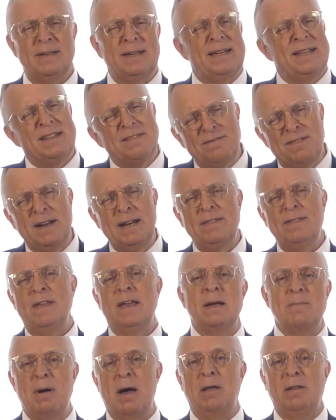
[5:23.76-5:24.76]
And the funny
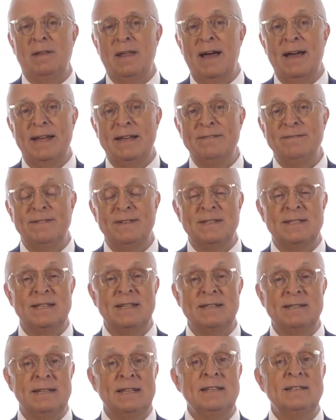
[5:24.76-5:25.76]
thing about life is
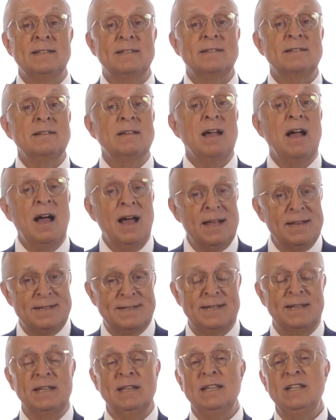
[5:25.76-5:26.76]
that it's
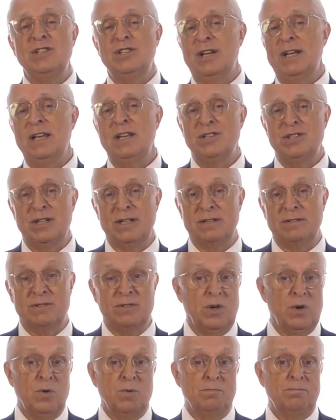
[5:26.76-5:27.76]
constantly changing,
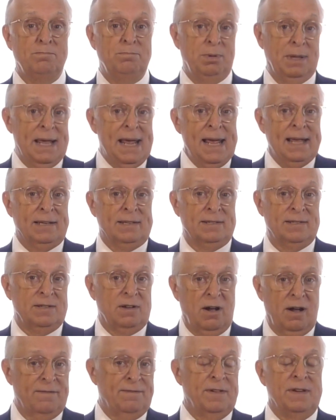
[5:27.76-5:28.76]
so plans
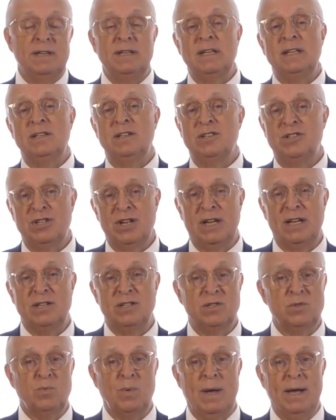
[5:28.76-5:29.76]
often need to change
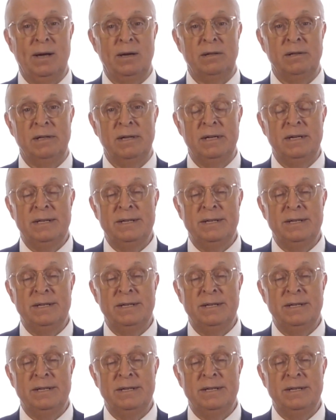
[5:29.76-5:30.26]
as well,